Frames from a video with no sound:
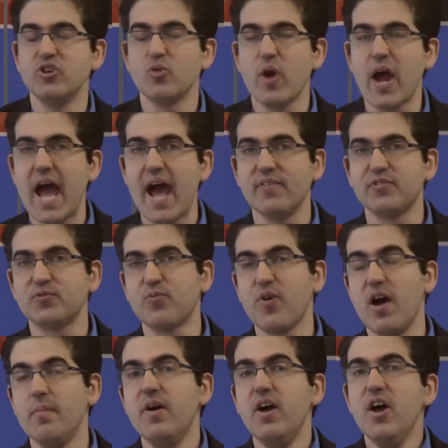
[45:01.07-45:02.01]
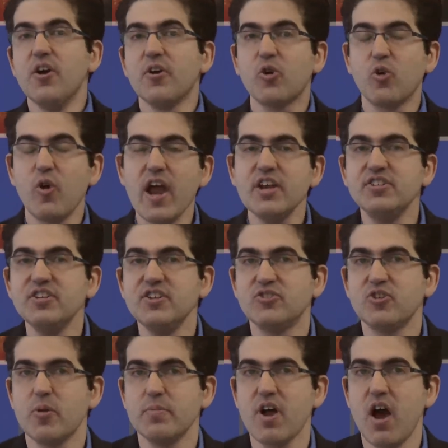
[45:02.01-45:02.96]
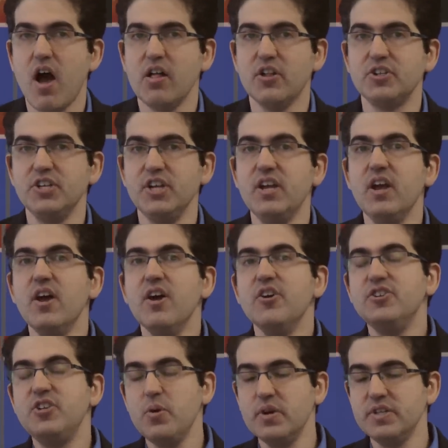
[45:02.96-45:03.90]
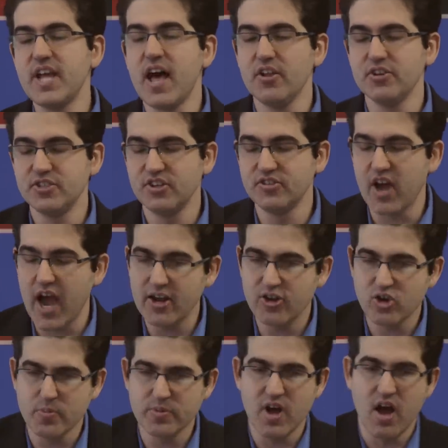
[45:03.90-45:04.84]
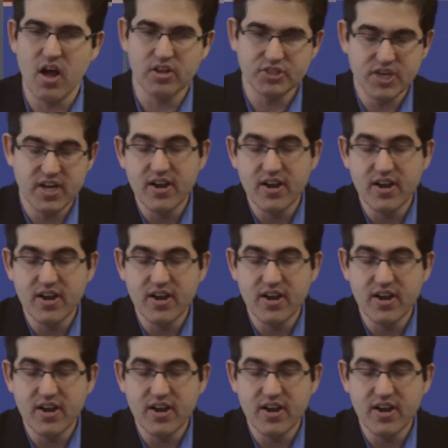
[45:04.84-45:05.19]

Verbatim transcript: drafts from creationist terminology to intelligent design terminology?